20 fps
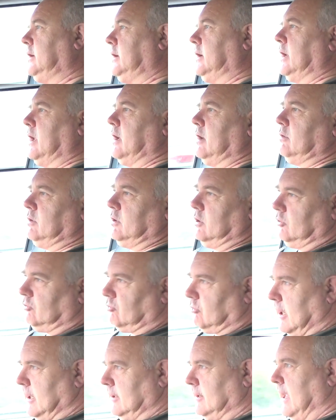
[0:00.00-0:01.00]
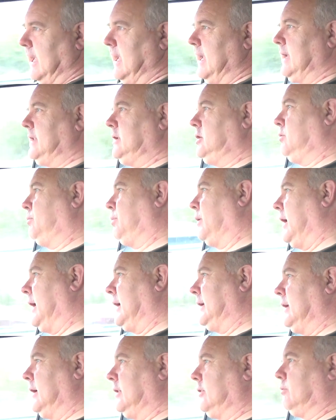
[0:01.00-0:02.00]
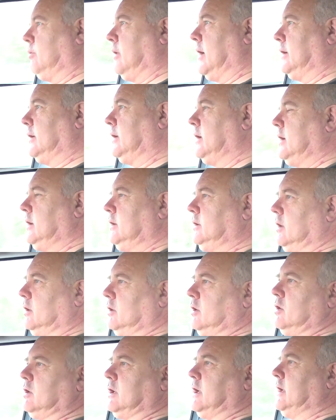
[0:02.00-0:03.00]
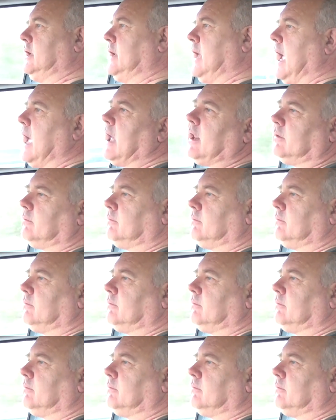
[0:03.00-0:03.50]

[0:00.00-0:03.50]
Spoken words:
you trade that in, you buy another one, you're looking at